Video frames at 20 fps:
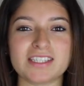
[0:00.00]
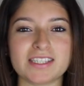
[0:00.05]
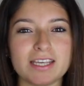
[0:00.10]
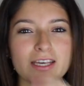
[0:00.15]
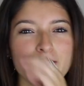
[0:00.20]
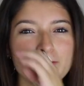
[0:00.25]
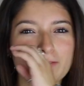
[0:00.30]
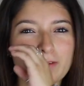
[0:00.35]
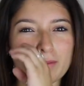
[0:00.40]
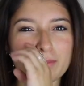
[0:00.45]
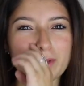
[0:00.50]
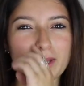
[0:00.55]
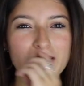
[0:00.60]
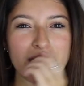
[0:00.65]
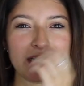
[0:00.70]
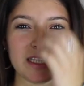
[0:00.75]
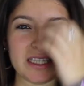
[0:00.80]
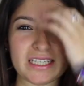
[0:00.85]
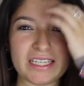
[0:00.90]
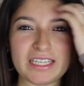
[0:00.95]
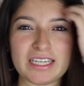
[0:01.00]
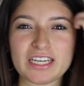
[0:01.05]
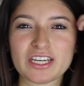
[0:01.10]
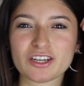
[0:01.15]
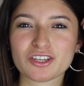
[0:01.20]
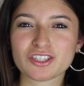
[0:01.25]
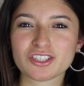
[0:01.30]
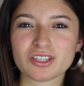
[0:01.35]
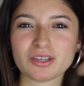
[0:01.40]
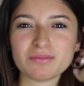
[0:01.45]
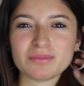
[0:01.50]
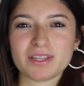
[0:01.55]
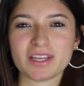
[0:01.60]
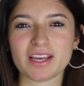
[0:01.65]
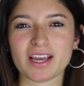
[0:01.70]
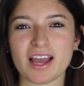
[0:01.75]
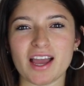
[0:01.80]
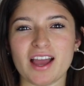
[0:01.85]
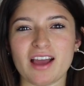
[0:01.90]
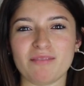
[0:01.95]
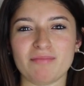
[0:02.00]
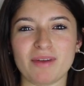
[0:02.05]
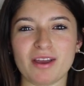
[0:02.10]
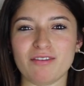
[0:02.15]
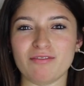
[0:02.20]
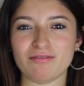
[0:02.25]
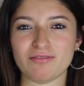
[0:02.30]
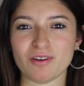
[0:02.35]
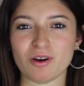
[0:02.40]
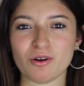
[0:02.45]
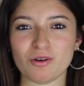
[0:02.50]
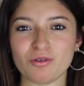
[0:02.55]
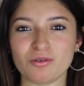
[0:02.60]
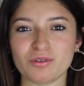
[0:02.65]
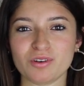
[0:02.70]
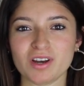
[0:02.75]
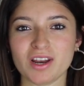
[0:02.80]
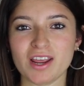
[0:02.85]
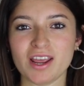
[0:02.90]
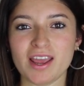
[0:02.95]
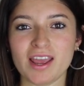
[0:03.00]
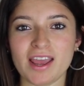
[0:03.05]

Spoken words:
Say if I'm like cleaning or something, I have my phone